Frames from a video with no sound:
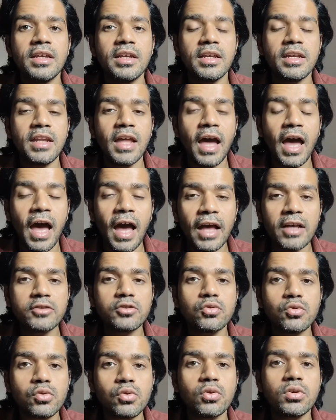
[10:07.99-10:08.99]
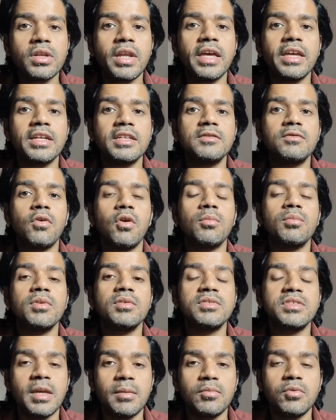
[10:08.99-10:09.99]
it has to look like it's from the
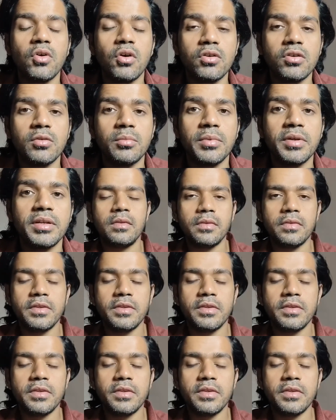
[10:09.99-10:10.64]
same document.